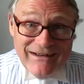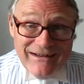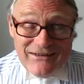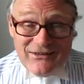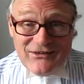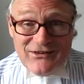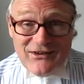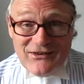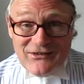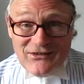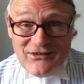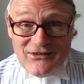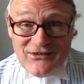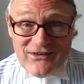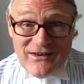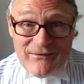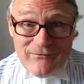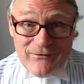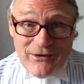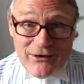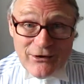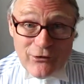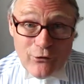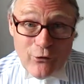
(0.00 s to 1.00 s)
6 or
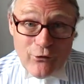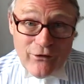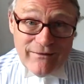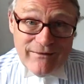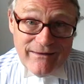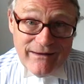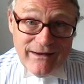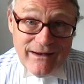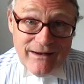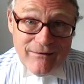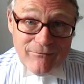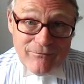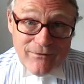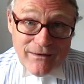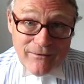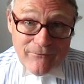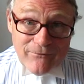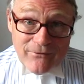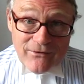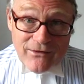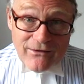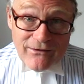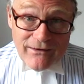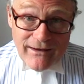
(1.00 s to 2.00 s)
7 o'clock in the evening
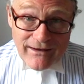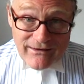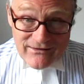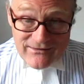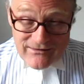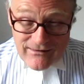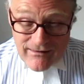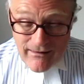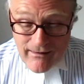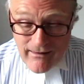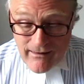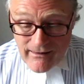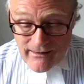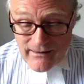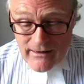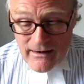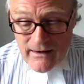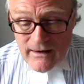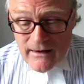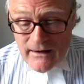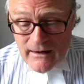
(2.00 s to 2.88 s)
for the next day.